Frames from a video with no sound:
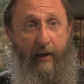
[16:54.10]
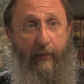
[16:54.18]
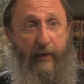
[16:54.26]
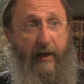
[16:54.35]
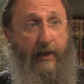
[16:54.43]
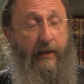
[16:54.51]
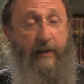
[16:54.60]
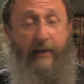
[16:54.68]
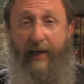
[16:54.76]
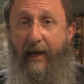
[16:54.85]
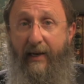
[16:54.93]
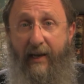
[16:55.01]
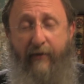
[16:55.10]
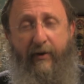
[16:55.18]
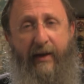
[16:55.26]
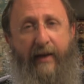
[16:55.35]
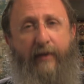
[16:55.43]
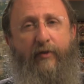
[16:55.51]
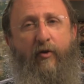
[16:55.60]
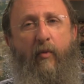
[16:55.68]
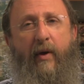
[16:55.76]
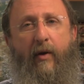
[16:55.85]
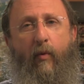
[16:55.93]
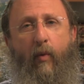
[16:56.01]
Because that never ends no
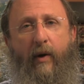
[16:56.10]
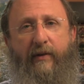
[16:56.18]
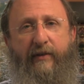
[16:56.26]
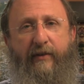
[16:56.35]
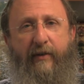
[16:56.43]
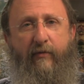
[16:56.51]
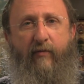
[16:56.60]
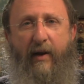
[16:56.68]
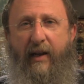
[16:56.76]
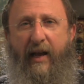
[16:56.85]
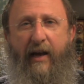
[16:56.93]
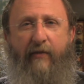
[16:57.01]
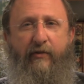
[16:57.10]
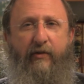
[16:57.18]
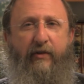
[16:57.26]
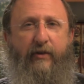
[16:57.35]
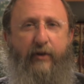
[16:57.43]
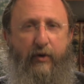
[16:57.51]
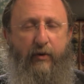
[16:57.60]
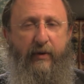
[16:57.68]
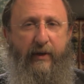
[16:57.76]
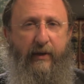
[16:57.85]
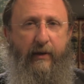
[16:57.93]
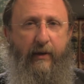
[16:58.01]
matter what. And right after the
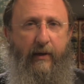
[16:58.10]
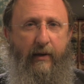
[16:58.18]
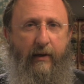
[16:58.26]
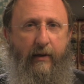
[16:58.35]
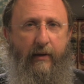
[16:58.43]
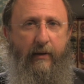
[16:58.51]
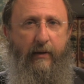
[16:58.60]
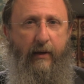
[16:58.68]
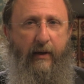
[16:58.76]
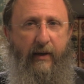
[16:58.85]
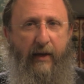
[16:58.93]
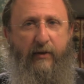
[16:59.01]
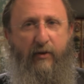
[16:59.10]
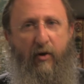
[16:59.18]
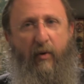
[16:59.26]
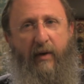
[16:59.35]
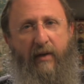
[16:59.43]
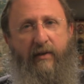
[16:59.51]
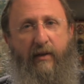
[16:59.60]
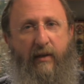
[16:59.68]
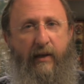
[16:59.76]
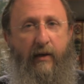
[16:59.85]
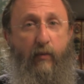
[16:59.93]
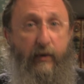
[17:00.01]
decree against going into the
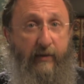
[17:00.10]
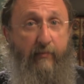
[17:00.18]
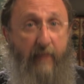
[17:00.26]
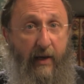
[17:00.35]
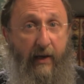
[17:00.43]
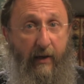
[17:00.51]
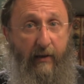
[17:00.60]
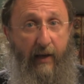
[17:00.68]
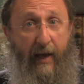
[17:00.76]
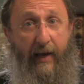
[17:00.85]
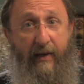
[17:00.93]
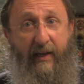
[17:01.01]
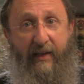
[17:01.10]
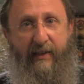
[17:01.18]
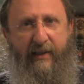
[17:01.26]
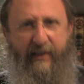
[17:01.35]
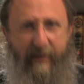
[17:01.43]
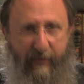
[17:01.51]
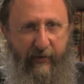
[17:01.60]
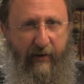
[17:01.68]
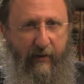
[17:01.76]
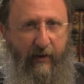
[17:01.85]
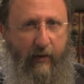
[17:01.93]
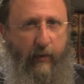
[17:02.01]
land was made and its
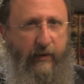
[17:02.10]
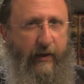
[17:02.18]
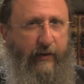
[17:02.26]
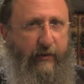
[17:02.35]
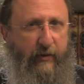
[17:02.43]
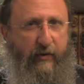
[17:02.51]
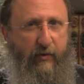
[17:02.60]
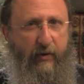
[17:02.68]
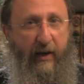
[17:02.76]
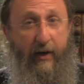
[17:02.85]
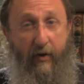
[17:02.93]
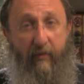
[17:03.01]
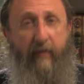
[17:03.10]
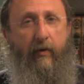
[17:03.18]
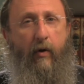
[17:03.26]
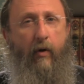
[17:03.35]
severity was understood and driven